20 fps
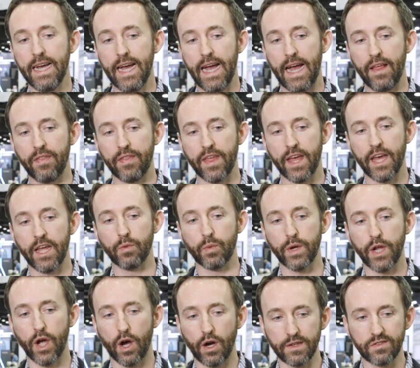And then
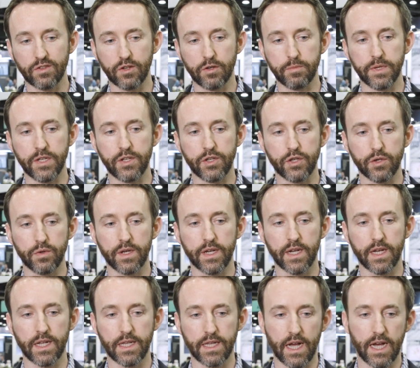we also have been
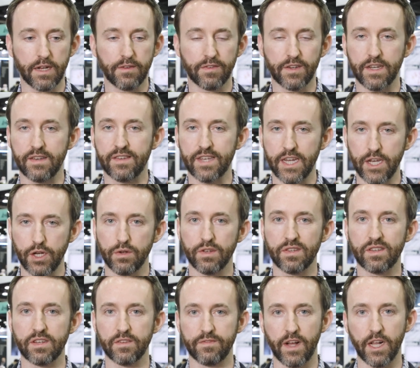doing a lot of
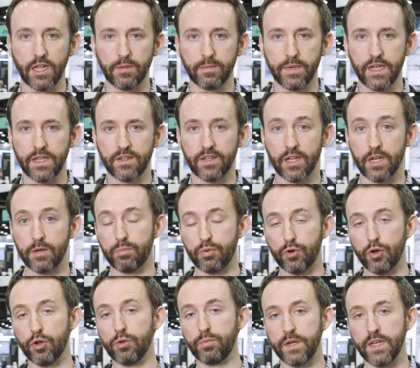continuous development and
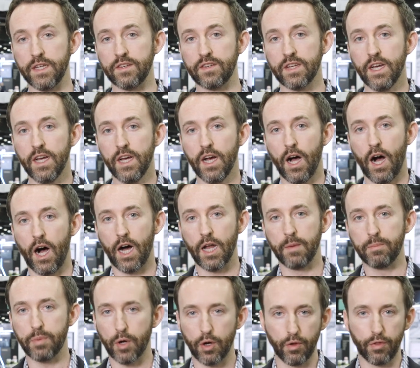improvement on
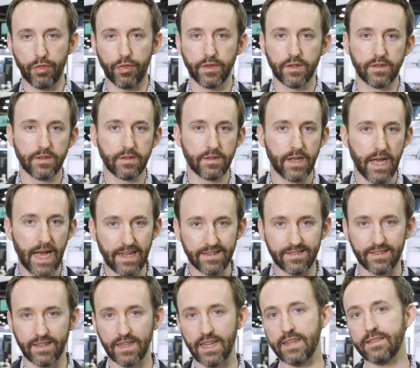both
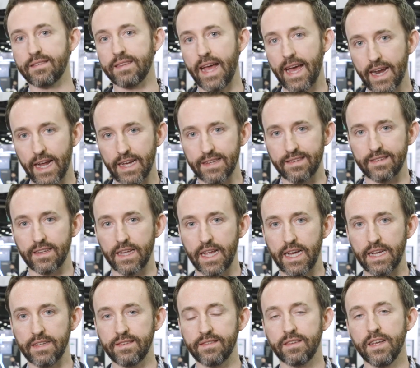SLS and
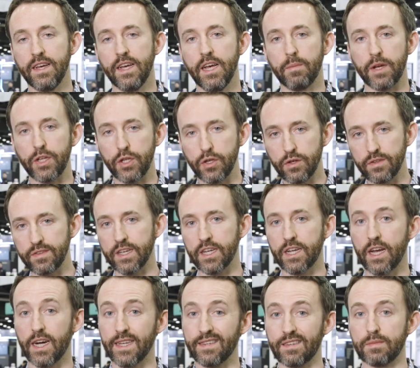SLS by using
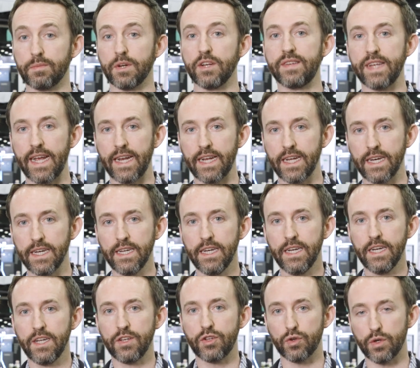customer data
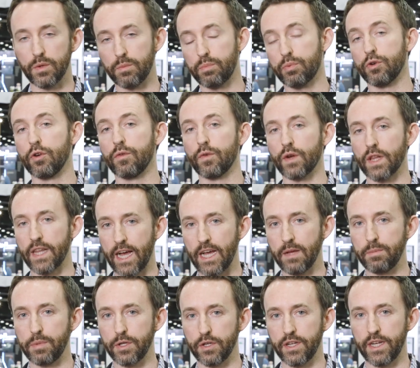to improve
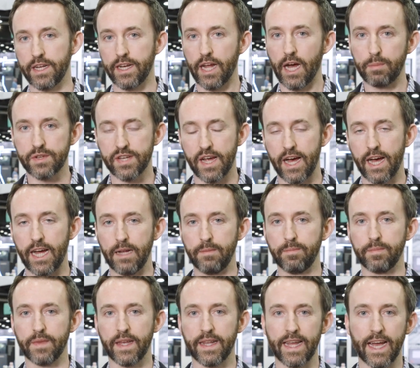reliability and
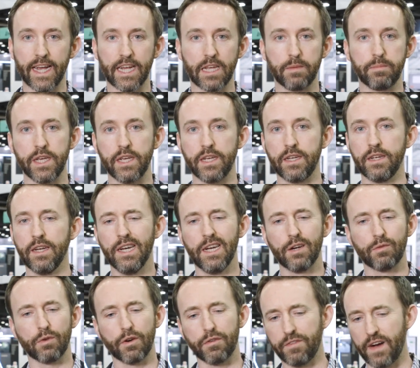uptime. And that could be
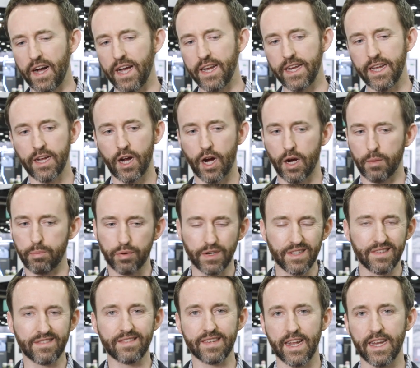refining our
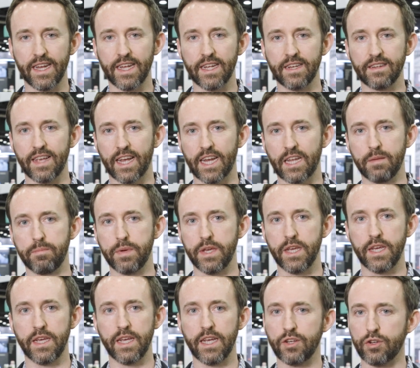print settings, that could
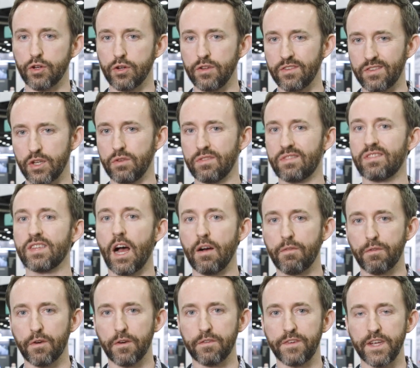be introducing new
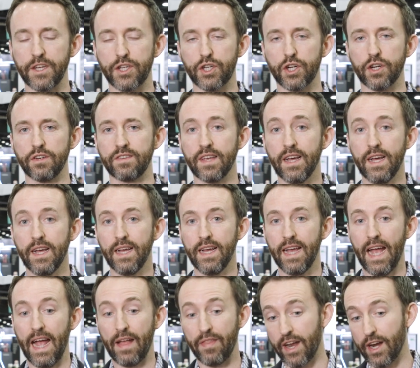software features,
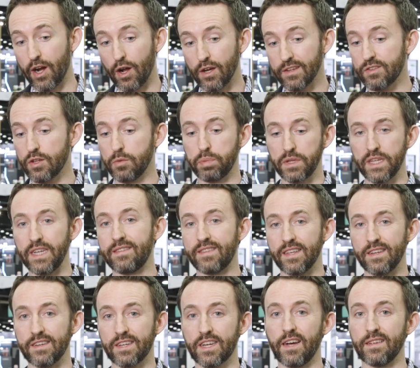and then it also bleeds
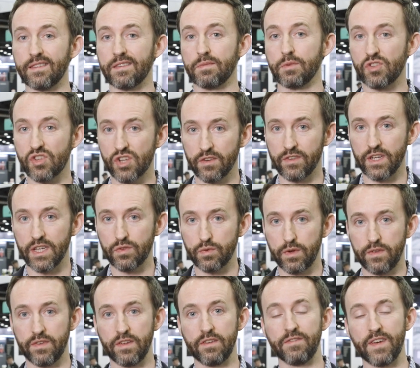into customer service.
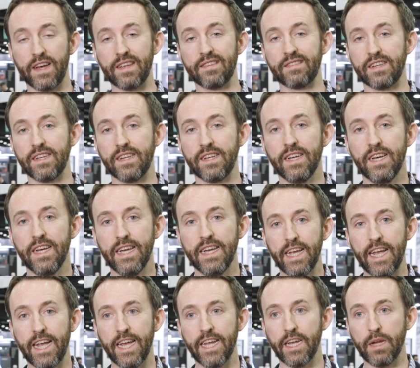We've invested
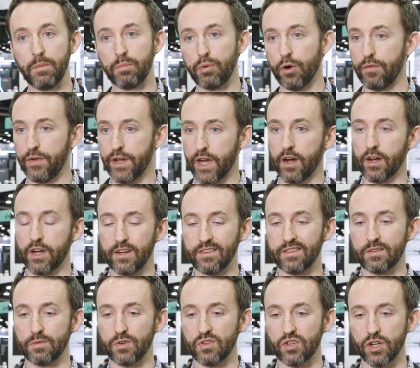in improving our
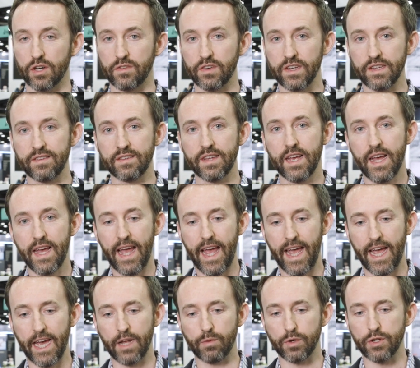customer service
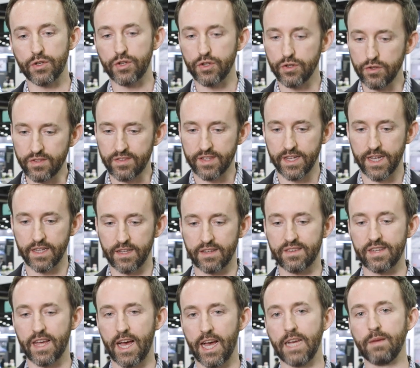and reducing the
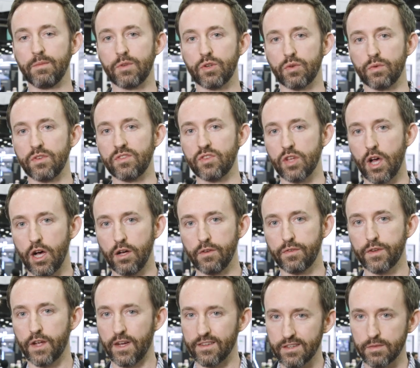time to
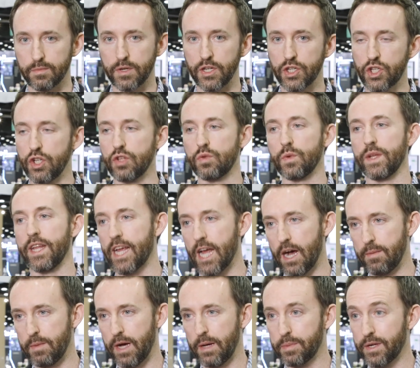resolve customer issues when they
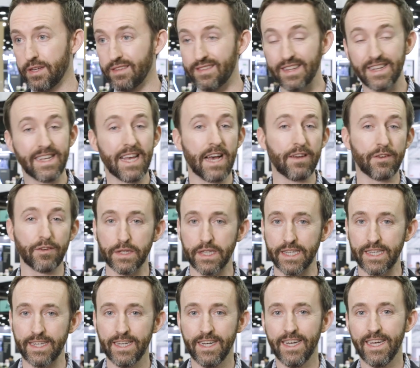come up. Because
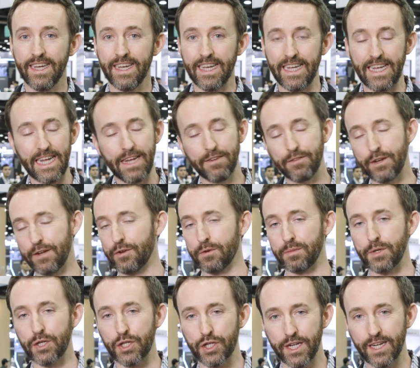inevitably, even if your
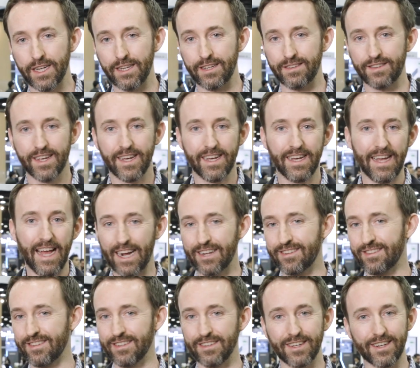machine is
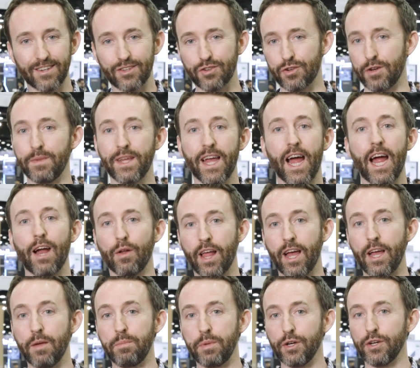excellent, extremely high
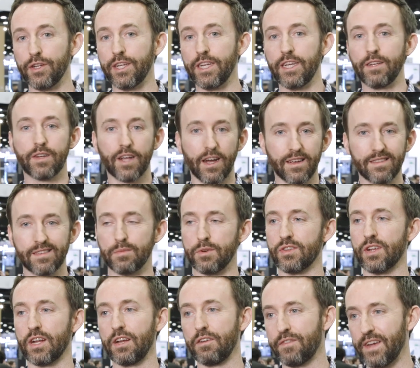reliability, customers
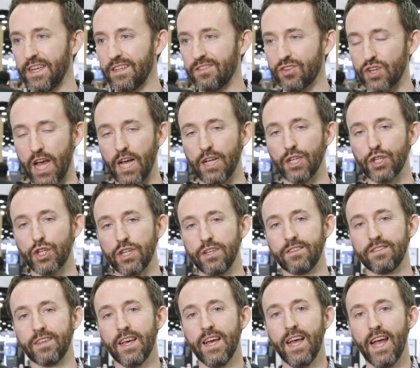are going to face
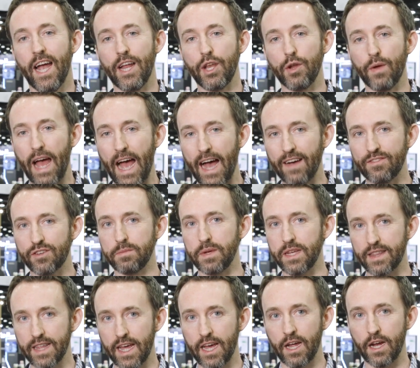challenges, and you have to be
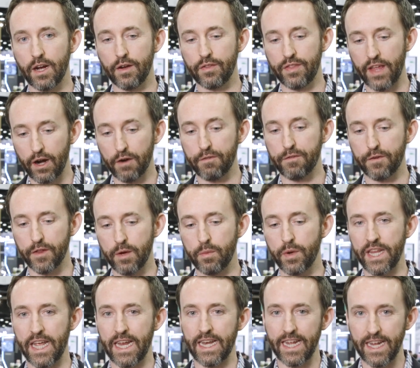there for them
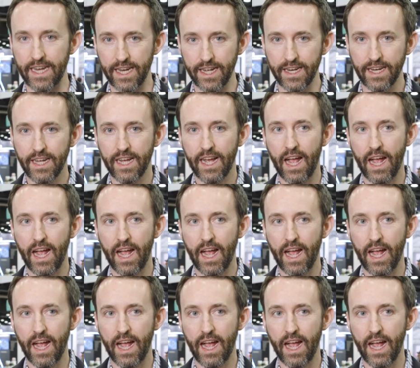when they need it.